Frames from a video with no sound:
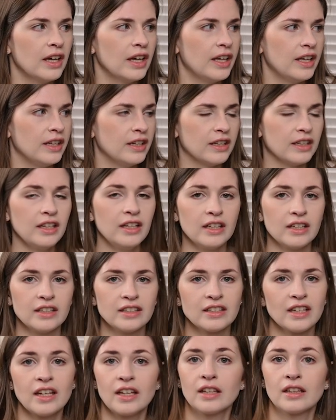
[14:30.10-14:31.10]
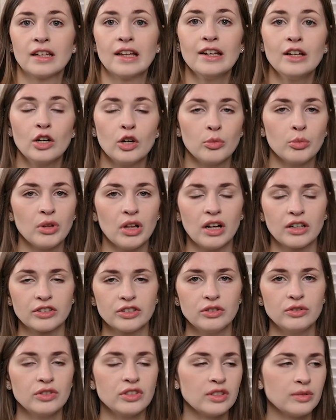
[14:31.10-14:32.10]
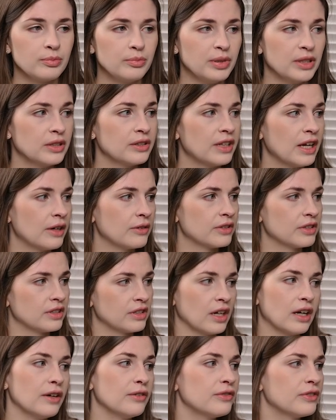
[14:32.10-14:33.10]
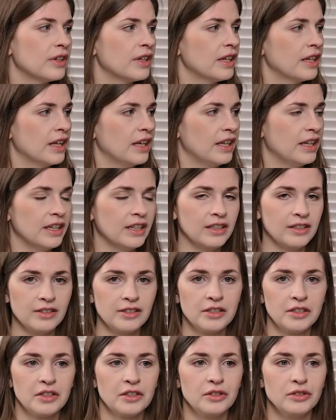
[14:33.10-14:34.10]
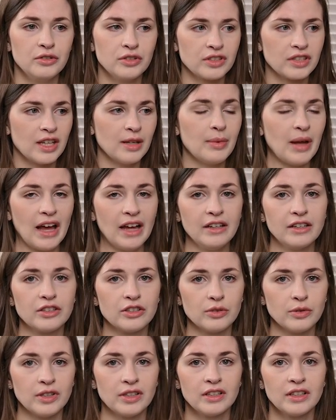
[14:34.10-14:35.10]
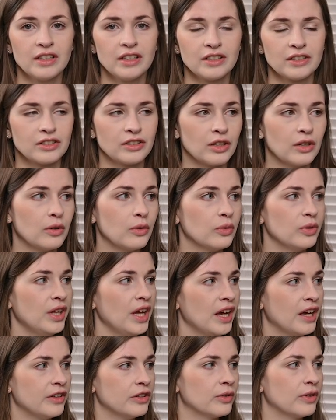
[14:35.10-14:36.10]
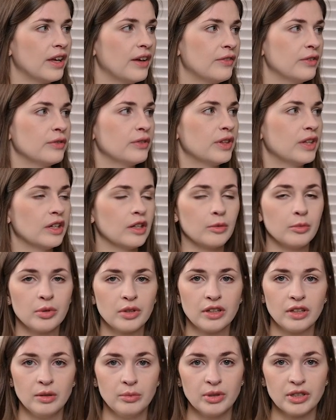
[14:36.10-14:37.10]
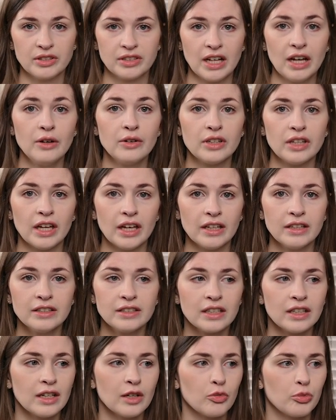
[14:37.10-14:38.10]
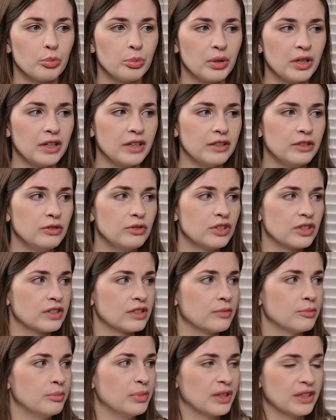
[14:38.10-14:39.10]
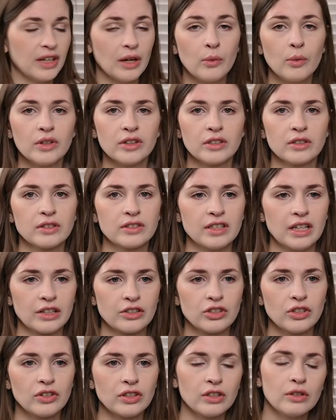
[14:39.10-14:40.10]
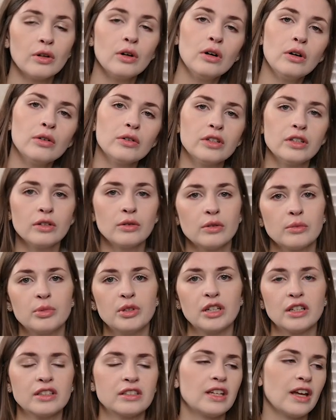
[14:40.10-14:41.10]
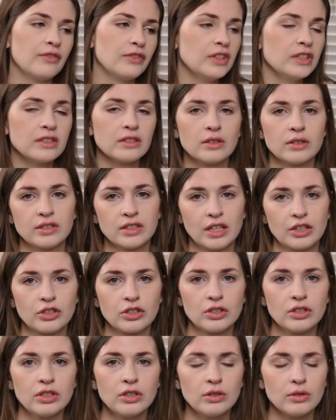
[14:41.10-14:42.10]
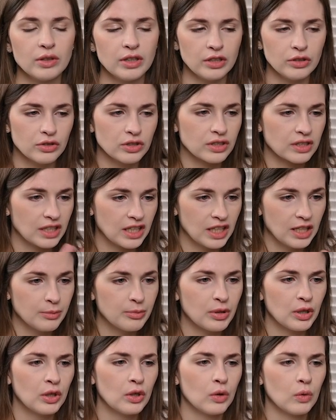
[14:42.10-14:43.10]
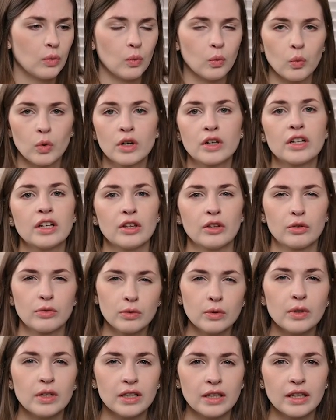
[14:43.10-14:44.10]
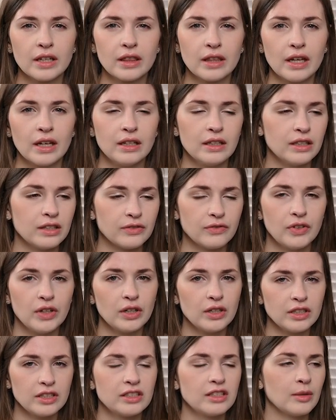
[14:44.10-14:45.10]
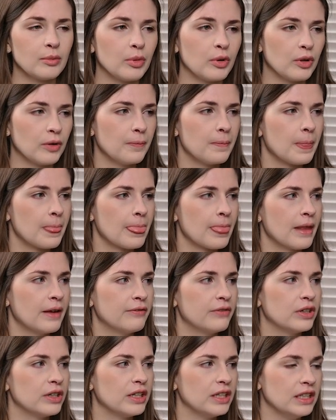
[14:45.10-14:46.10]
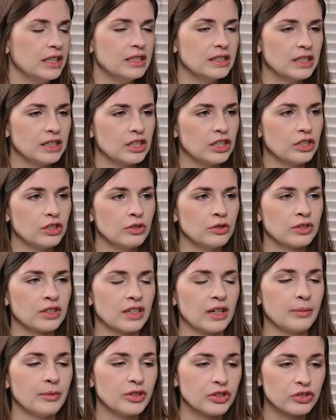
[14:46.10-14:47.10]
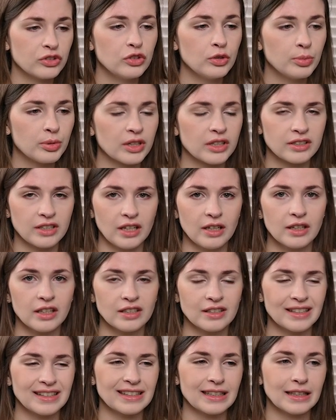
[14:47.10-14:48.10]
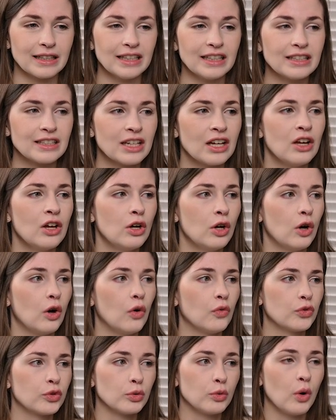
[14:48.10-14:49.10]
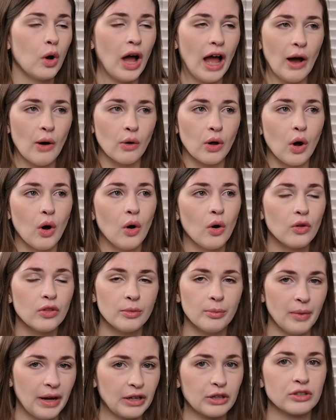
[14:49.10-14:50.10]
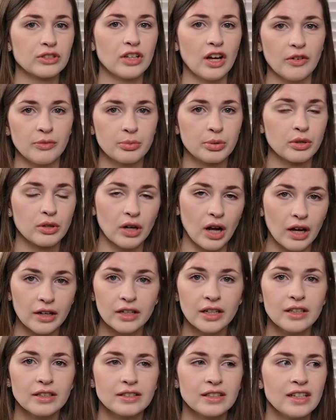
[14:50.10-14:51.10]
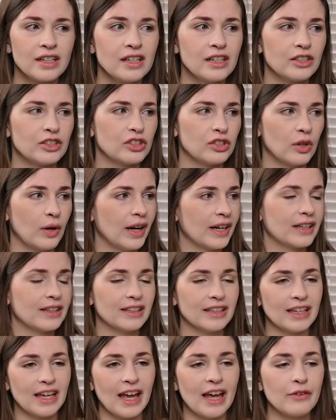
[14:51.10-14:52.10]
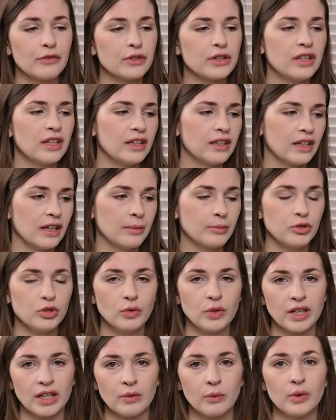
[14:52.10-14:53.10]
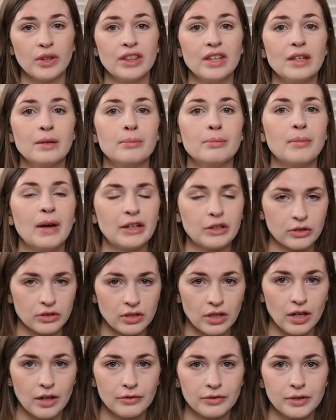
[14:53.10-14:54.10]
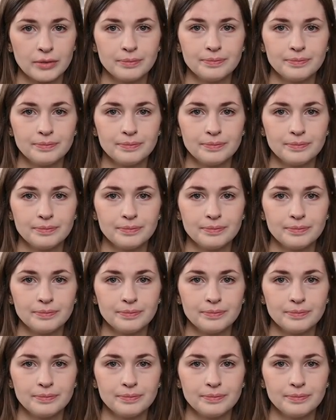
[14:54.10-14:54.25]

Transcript: And again, it's like Lego blocks. You just build out stuff and you just keep adding to it. So yeah, I don't have everything completely built out yet, but you just build out one little section and you go, oh, you know, it'd be nice to have this little section too. And you just keep working through it like that. It's very simple, very easy to use, and I'm super excited because it's linked throughout all the Microsoft products, so I can link everything that I'm doing within Microsoft.